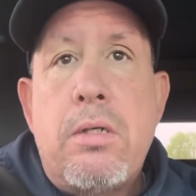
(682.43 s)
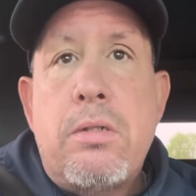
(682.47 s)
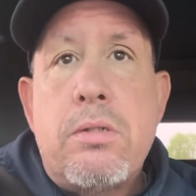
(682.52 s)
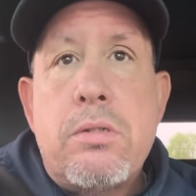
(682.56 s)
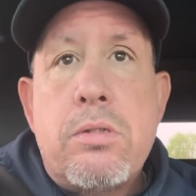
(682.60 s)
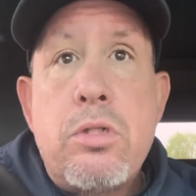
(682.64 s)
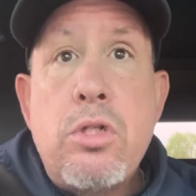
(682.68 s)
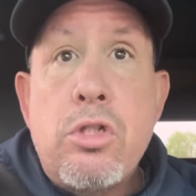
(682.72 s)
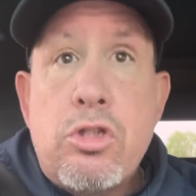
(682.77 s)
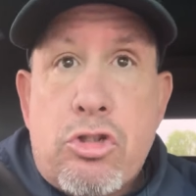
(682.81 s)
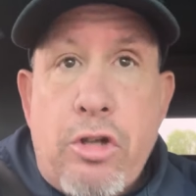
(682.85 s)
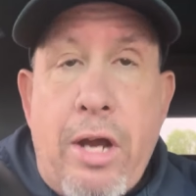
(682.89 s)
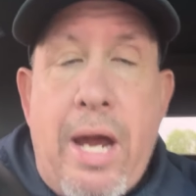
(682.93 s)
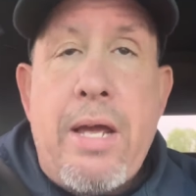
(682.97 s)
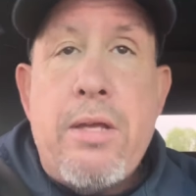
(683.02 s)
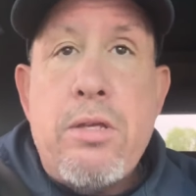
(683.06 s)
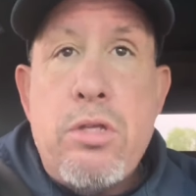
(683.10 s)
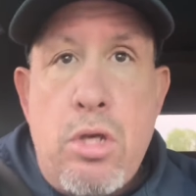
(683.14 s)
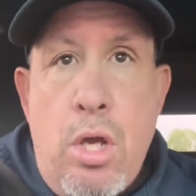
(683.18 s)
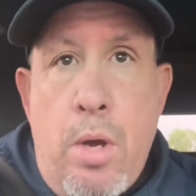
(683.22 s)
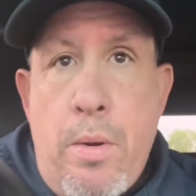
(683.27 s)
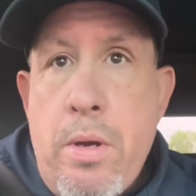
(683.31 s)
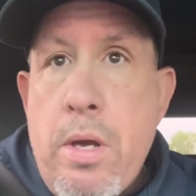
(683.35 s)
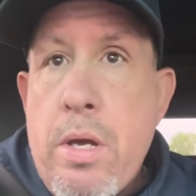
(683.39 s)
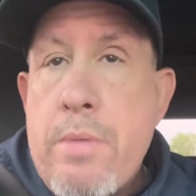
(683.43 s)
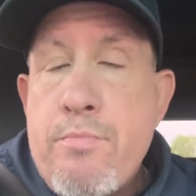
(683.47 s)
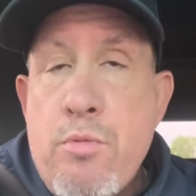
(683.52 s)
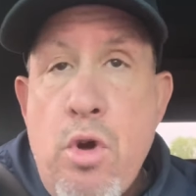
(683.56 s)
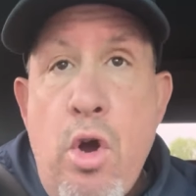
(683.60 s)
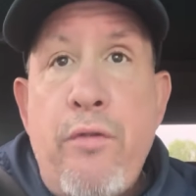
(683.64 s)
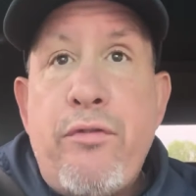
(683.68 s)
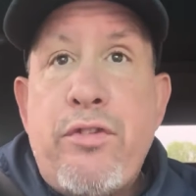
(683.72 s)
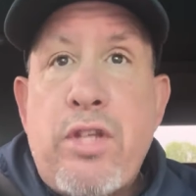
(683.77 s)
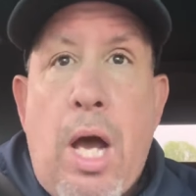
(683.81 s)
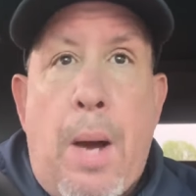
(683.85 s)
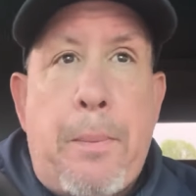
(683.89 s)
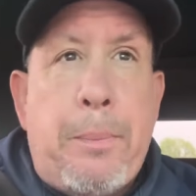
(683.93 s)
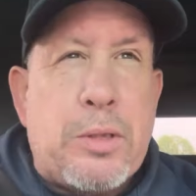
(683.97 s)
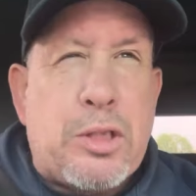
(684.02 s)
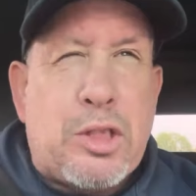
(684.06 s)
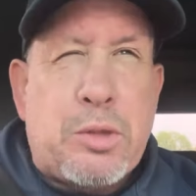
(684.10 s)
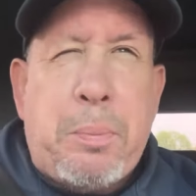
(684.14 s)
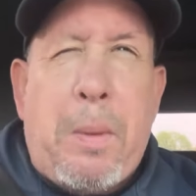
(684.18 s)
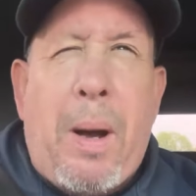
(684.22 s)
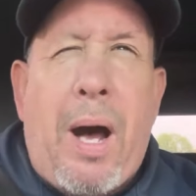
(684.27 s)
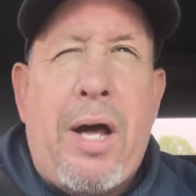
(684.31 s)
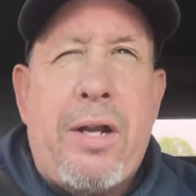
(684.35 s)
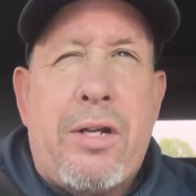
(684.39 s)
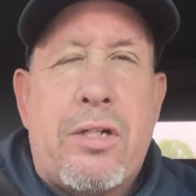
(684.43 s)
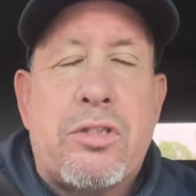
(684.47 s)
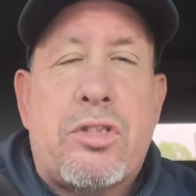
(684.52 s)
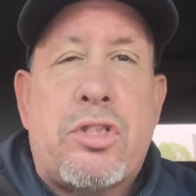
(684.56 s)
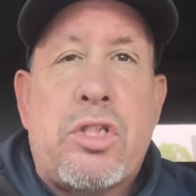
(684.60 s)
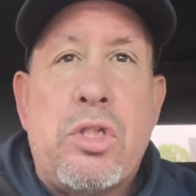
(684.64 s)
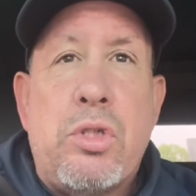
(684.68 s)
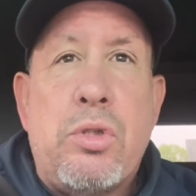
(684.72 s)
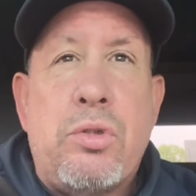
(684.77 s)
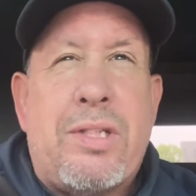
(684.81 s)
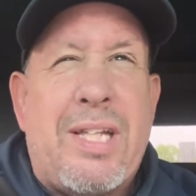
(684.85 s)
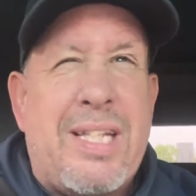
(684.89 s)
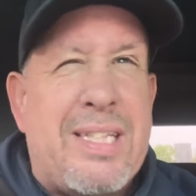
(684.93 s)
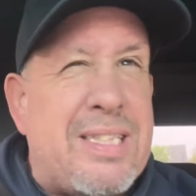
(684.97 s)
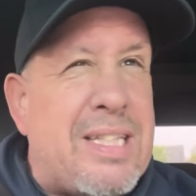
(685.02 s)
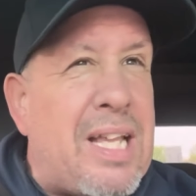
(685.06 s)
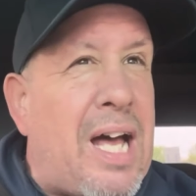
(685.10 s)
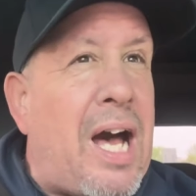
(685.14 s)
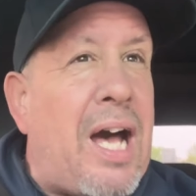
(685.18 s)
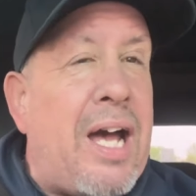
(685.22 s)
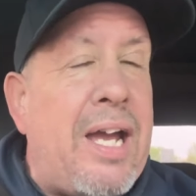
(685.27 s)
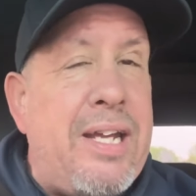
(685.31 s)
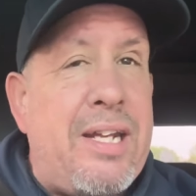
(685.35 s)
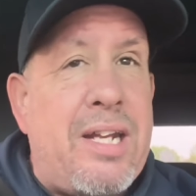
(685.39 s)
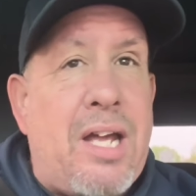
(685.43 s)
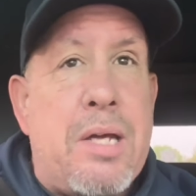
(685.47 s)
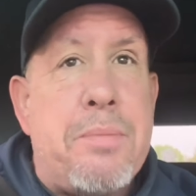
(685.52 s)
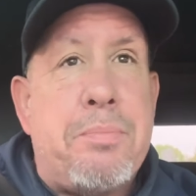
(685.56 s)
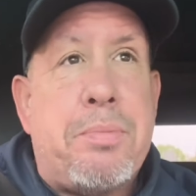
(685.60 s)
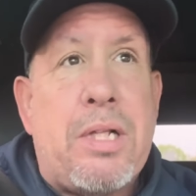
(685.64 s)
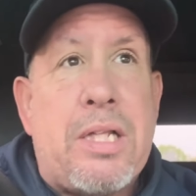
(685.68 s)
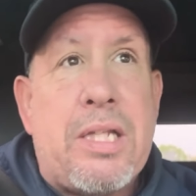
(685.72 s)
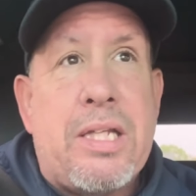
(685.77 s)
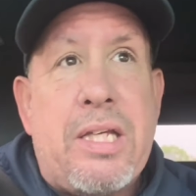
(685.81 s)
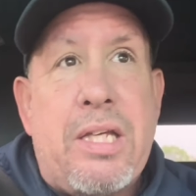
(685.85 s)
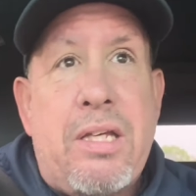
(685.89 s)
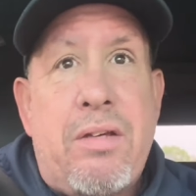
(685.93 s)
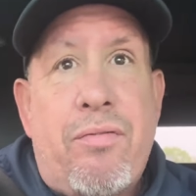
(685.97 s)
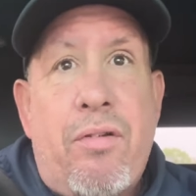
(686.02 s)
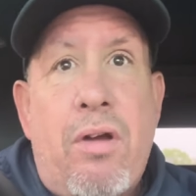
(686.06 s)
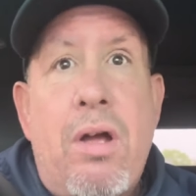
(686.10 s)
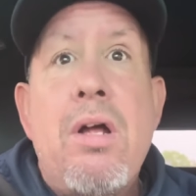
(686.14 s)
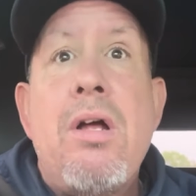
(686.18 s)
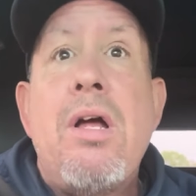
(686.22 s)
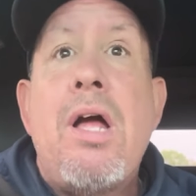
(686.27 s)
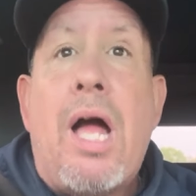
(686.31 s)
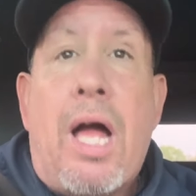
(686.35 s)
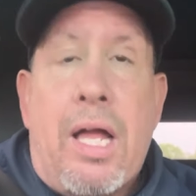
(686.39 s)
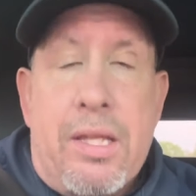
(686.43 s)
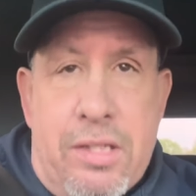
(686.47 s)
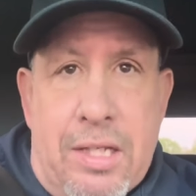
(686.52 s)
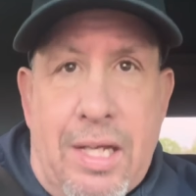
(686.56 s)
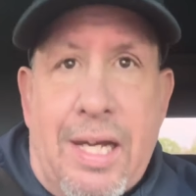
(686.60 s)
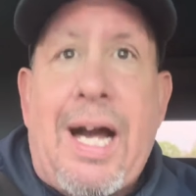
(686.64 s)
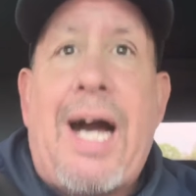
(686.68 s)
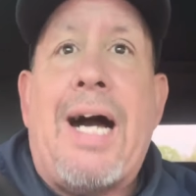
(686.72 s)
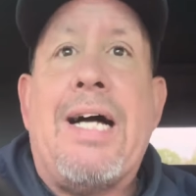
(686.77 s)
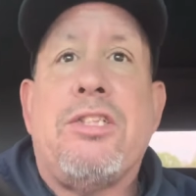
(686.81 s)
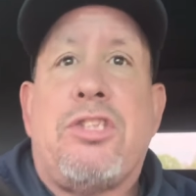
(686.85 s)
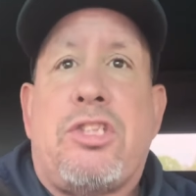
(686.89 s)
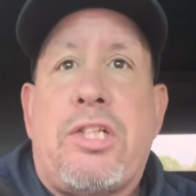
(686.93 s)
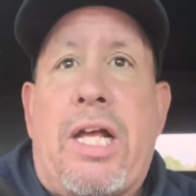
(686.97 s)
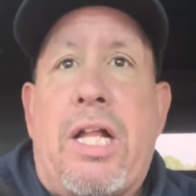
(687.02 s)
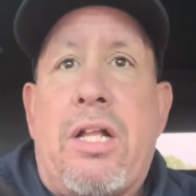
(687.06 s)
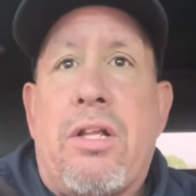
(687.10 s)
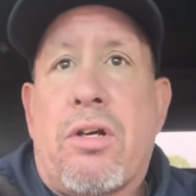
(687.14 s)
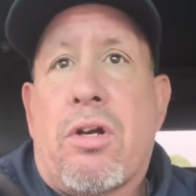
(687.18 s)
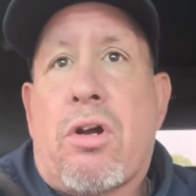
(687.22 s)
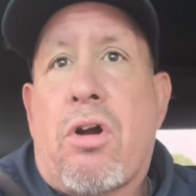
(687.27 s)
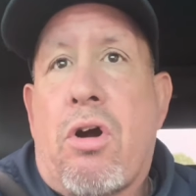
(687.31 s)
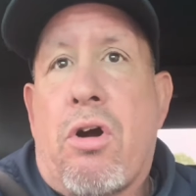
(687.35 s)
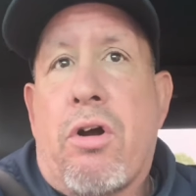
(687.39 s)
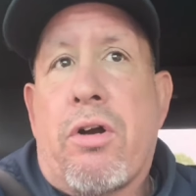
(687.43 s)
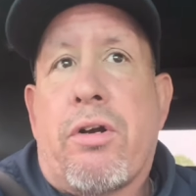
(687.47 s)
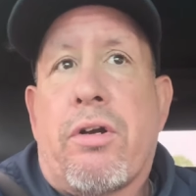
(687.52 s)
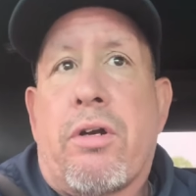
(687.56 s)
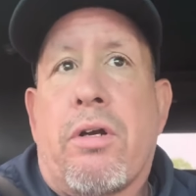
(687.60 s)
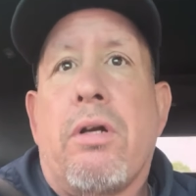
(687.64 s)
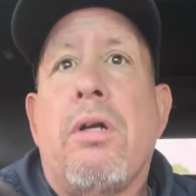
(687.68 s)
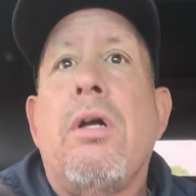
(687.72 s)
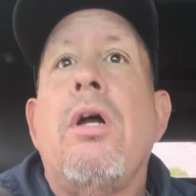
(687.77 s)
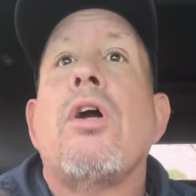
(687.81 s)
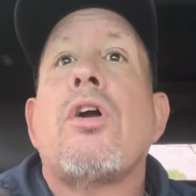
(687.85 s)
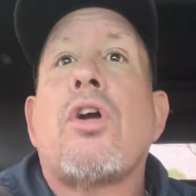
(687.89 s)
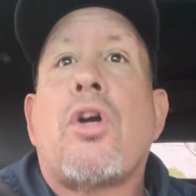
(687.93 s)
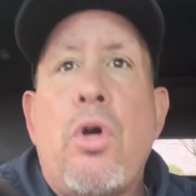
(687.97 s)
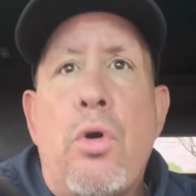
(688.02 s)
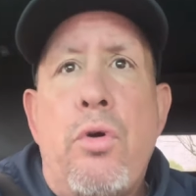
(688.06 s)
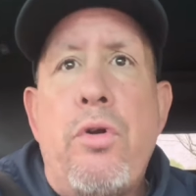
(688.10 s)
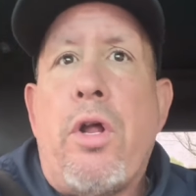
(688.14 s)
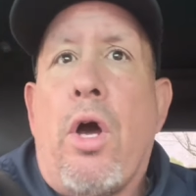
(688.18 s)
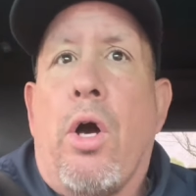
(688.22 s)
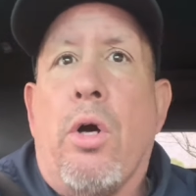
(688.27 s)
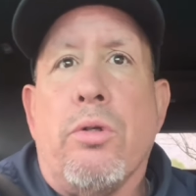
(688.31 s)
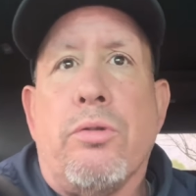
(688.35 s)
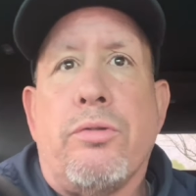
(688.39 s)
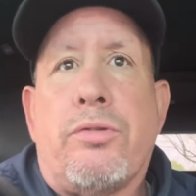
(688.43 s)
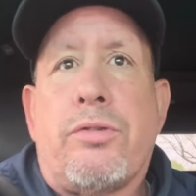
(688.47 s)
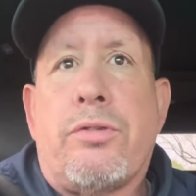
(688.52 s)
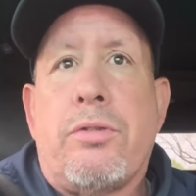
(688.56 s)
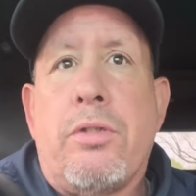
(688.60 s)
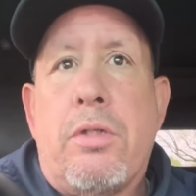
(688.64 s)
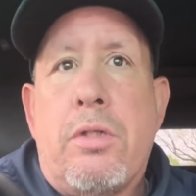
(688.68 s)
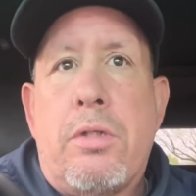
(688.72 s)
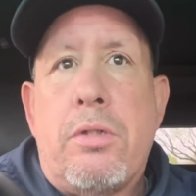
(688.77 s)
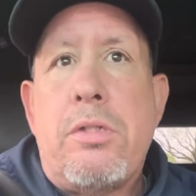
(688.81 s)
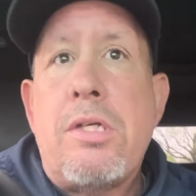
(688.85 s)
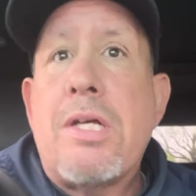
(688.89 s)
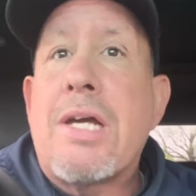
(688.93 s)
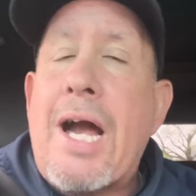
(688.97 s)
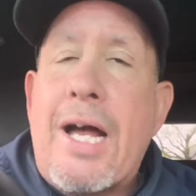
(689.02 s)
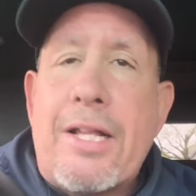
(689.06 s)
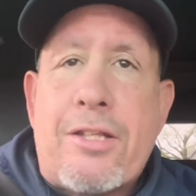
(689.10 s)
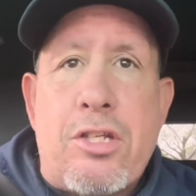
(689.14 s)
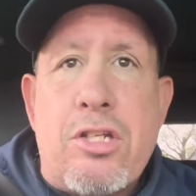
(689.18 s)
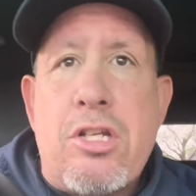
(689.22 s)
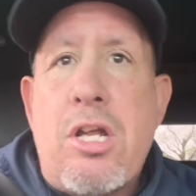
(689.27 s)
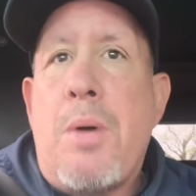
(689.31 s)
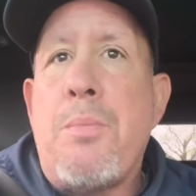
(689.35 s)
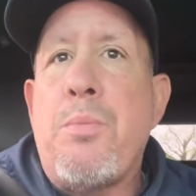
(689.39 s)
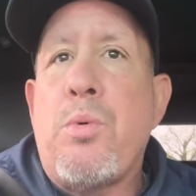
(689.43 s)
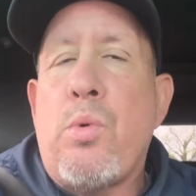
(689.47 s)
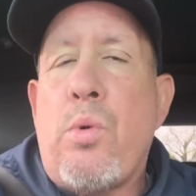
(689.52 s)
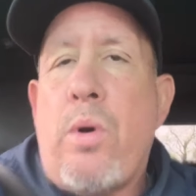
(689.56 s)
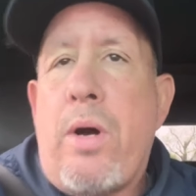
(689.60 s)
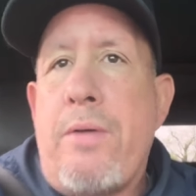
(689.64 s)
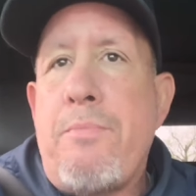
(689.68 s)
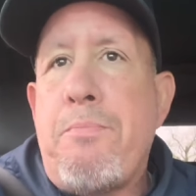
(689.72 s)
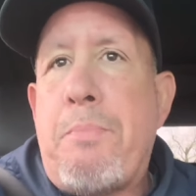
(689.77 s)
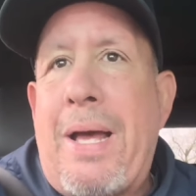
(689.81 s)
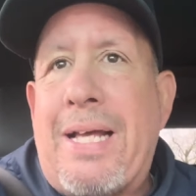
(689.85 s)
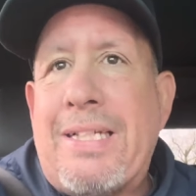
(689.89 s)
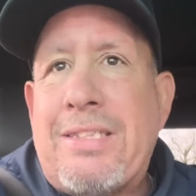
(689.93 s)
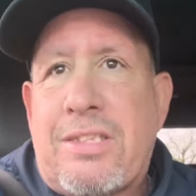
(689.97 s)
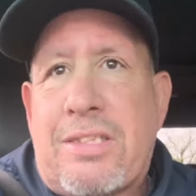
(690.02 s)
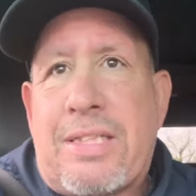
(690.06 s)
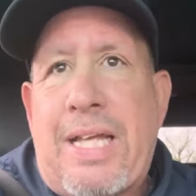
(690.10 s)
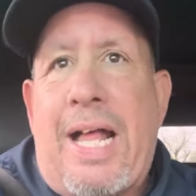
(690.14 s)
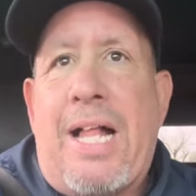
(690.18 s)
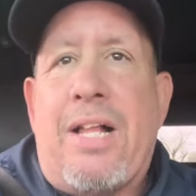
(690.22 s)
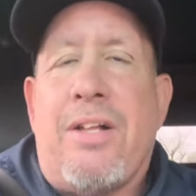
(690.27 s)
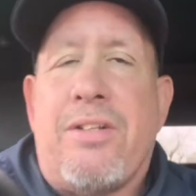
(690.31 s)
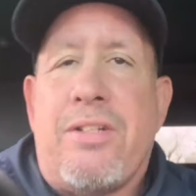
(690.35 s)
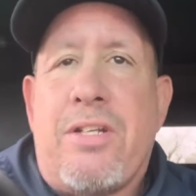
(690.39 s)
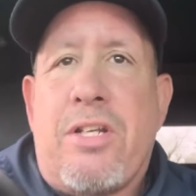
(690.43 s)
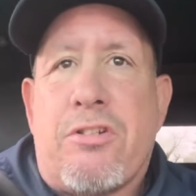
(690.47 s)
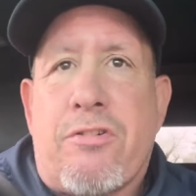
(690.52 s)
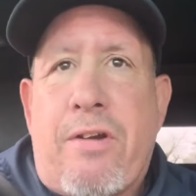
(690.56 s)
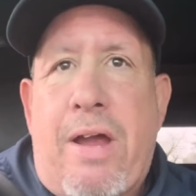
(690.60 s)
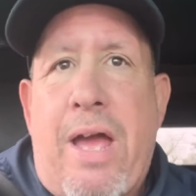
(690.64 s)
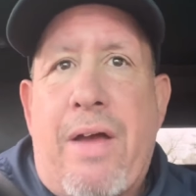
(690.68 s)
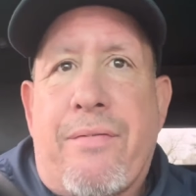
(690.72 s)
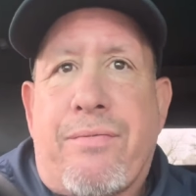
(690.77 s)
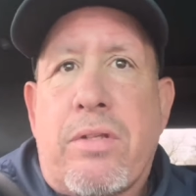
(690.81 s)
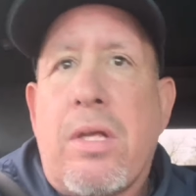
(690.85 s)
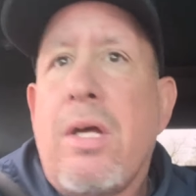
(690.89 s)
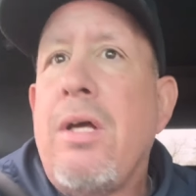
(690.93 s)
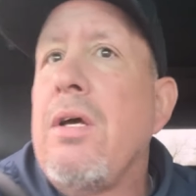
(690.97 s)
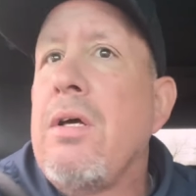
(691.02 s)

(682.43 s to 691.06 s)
you moved up a spot or two to 9, I believe, and you got Jalen Carter. Kudos. You got the number one best talent in the draft.